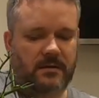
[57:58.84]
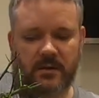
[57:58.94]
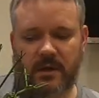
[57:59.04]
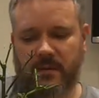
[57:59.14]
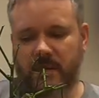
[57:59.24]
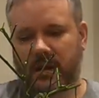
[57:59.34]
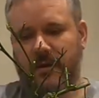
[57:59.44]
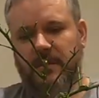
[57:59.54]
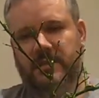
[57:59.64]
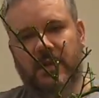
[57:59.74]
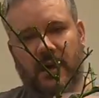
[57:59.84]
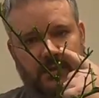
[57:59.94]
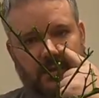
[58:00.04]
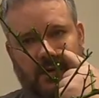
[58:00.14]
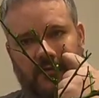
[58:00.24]
So here we go, the
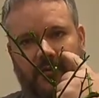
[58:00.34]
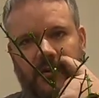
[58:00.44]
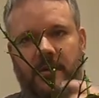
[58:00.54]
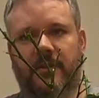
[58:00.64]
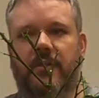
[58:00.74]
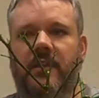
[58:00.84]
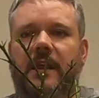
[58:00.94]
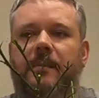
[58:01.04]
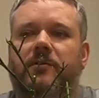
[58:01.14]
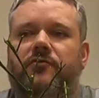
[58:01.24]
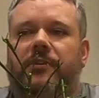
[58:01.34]
start of the lemon